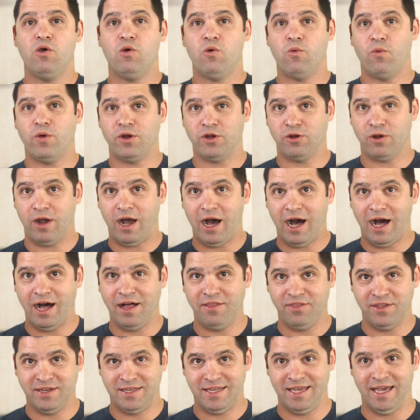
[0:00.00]
when you're on
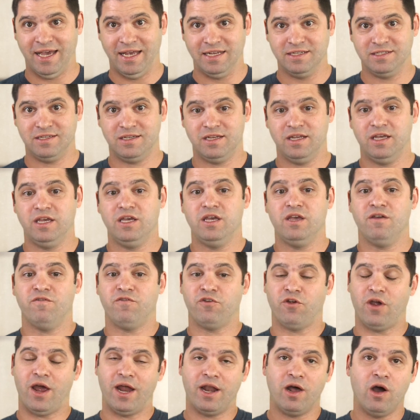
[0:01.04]
the test. If
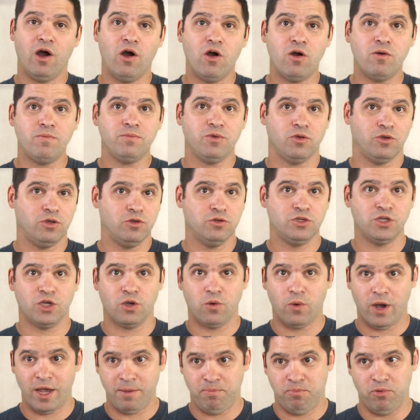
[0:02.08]
you're at home, you're using a
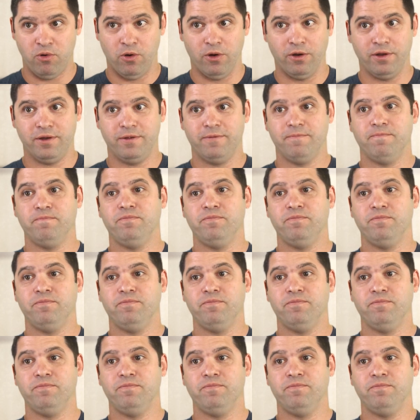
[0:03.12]
whiteboard.